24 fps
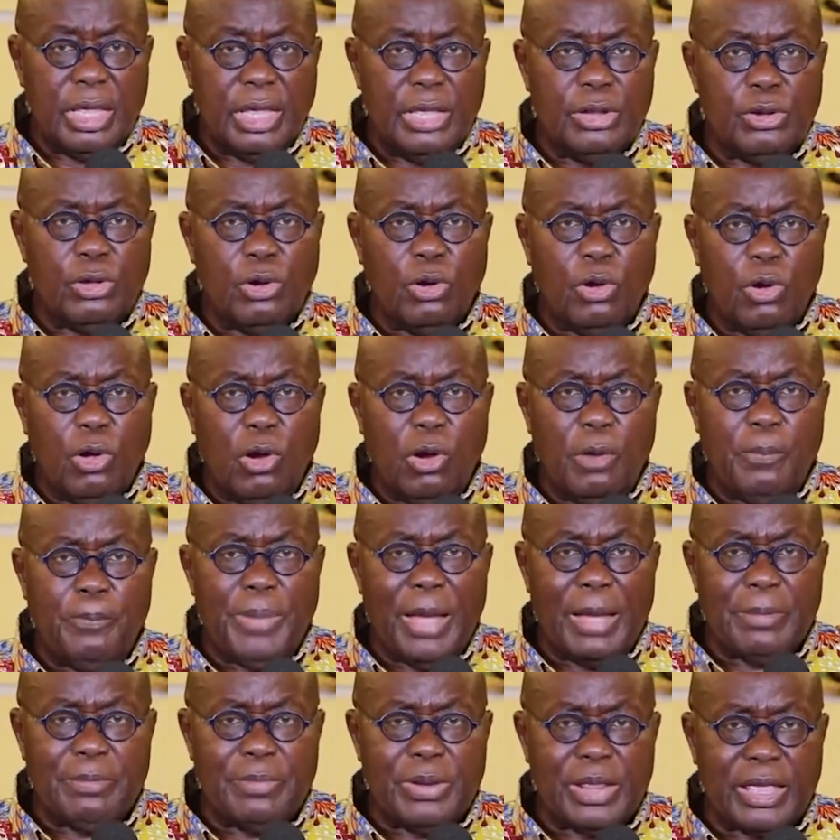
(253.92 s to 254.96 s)
in all
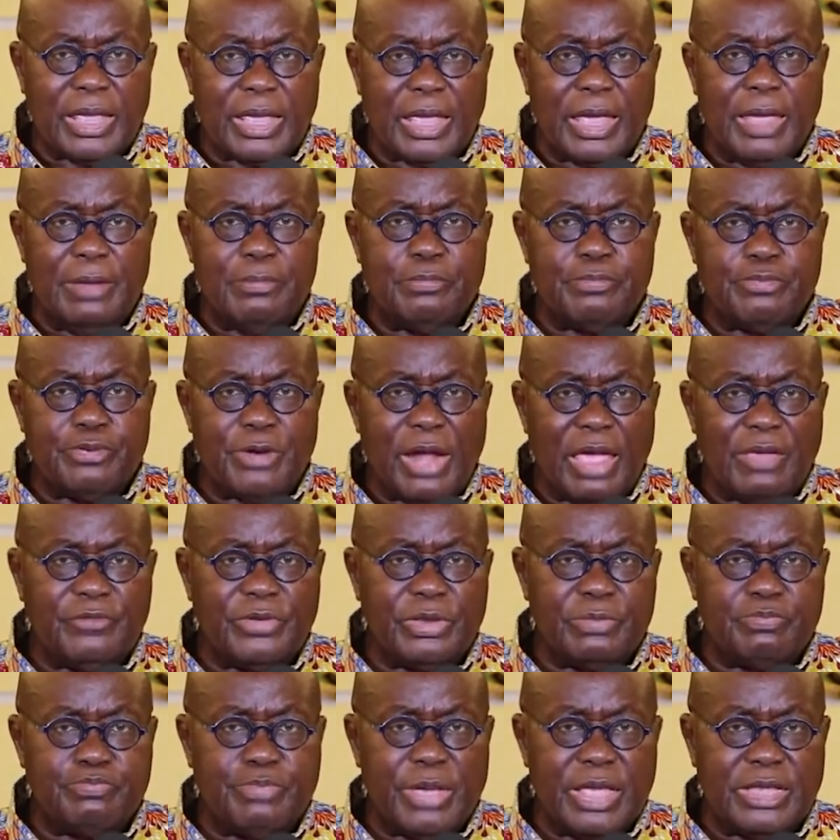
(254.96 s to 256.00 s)
public and
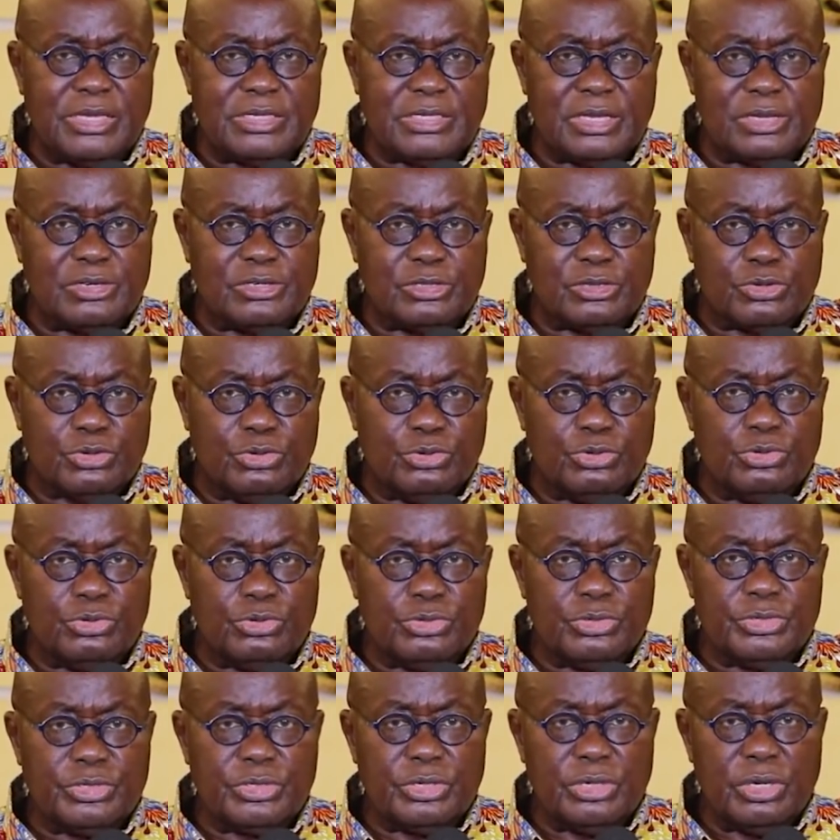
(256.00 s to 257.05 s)
private basic
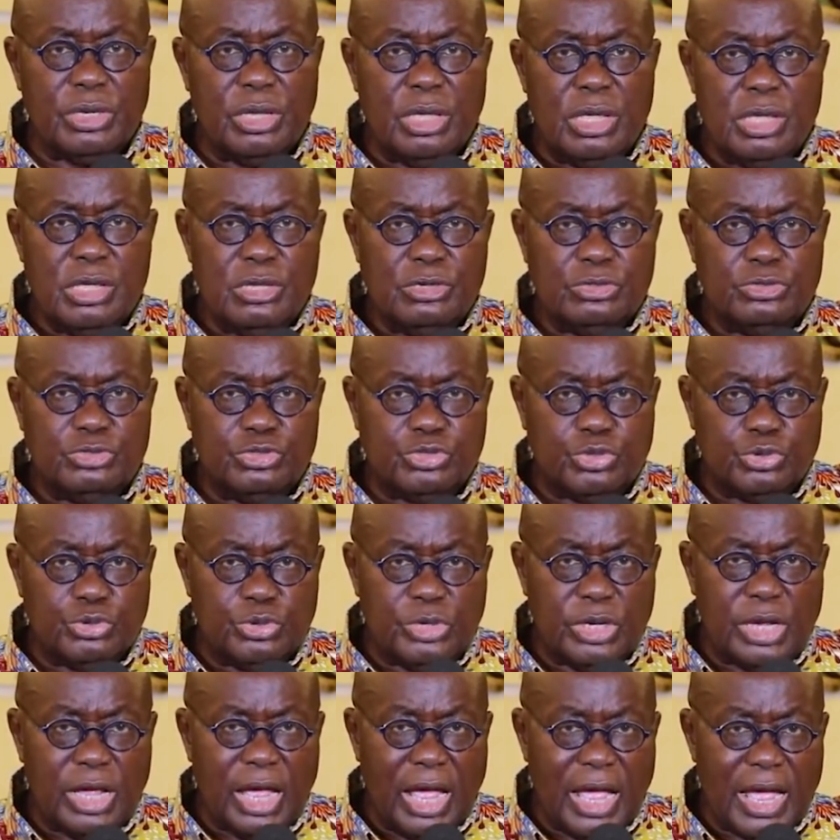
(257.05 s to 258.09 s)
schools,
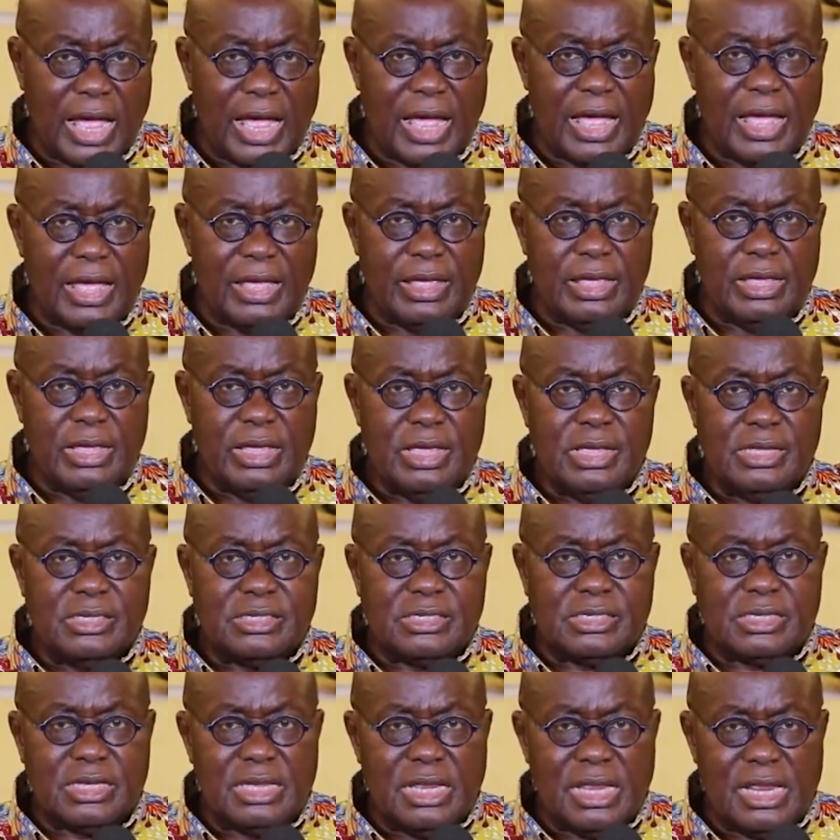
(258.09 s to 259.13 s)
junior high,
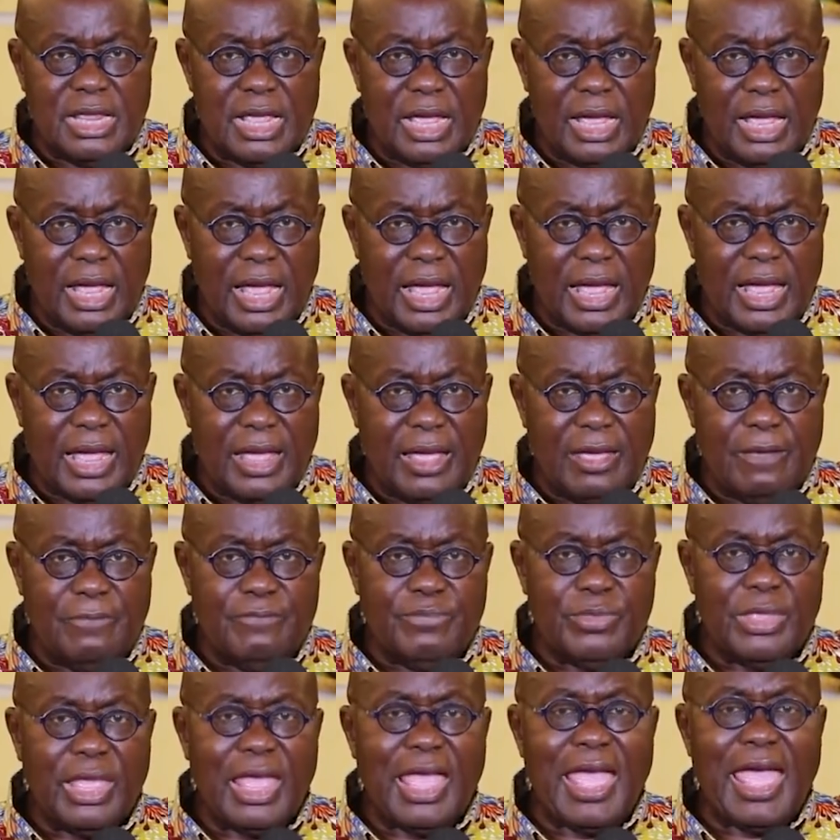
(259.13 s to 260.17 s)
senior high,
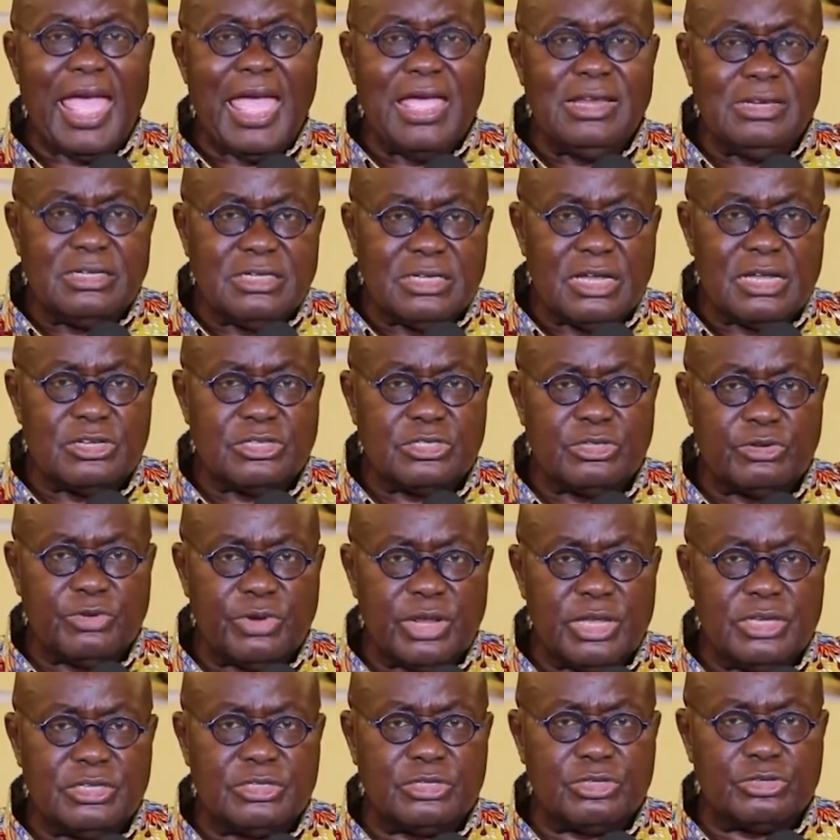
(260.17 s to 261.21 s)
and
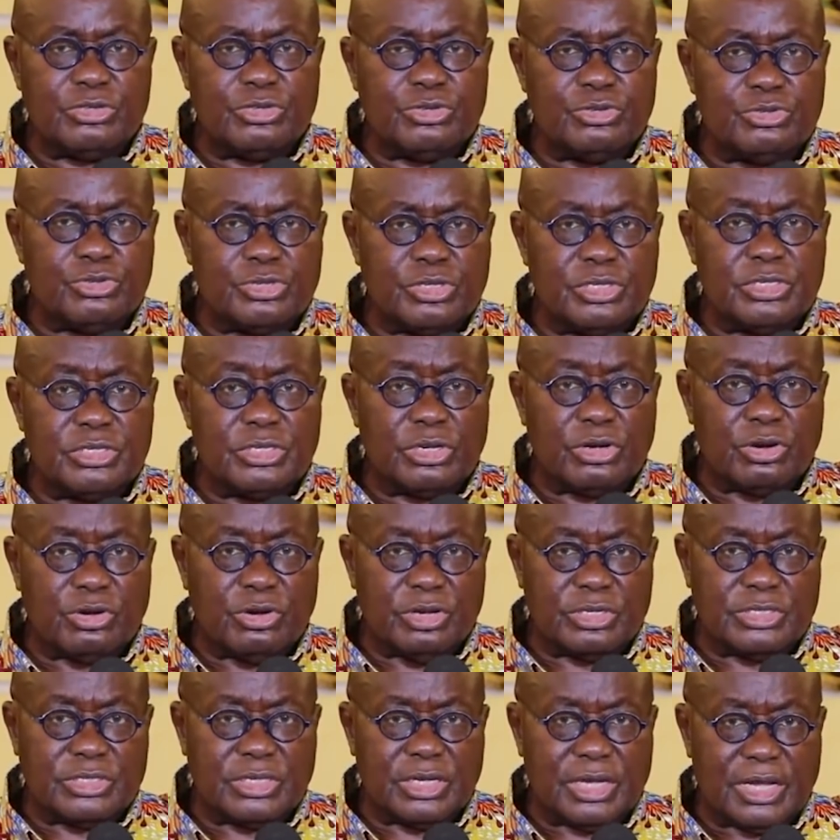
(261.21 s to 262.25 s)
tertiary institutions
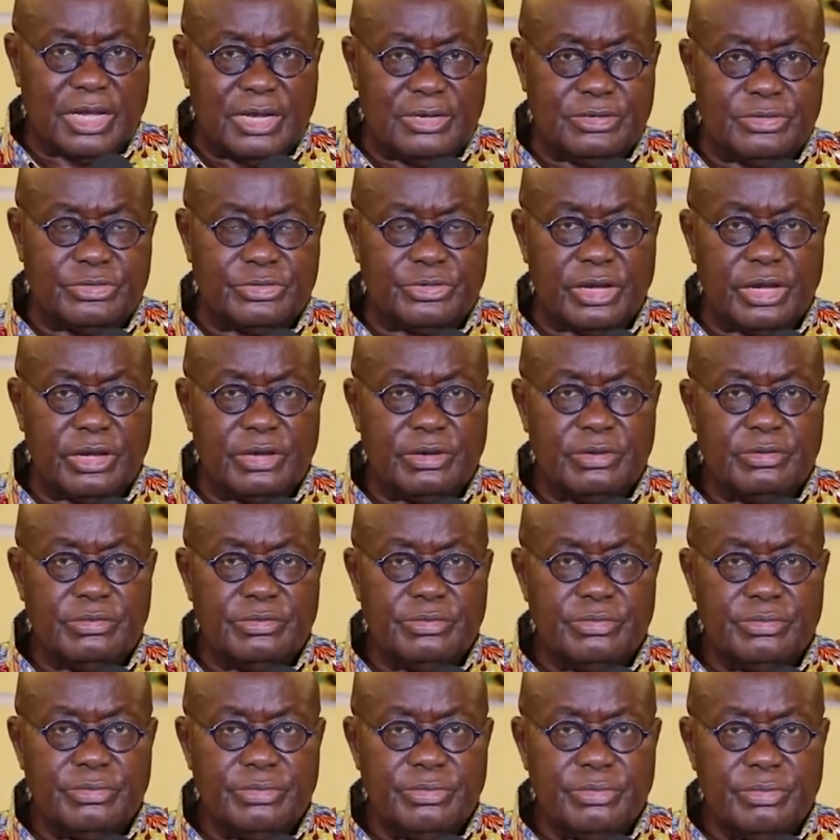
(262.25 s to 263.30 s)
across the country,
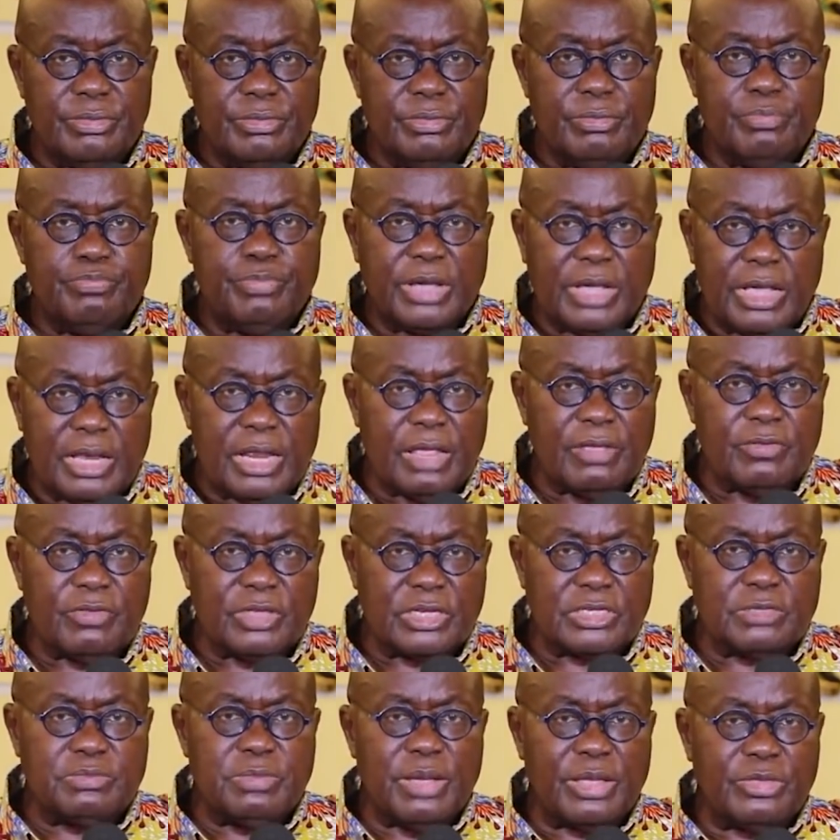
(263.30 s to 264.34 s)
beginning
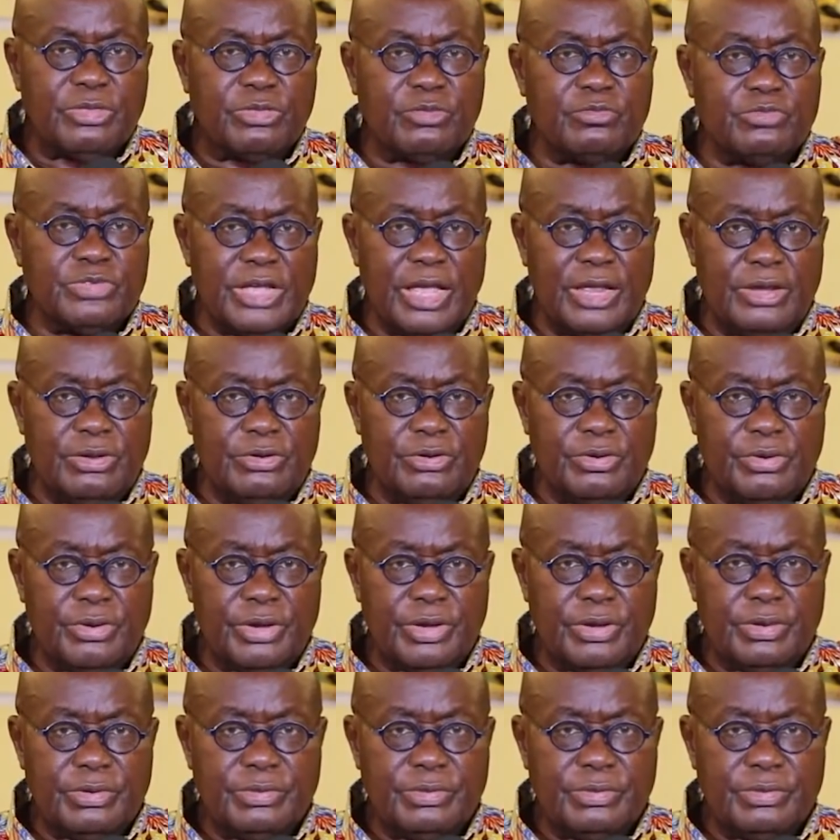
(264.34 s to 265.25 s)
this month of January.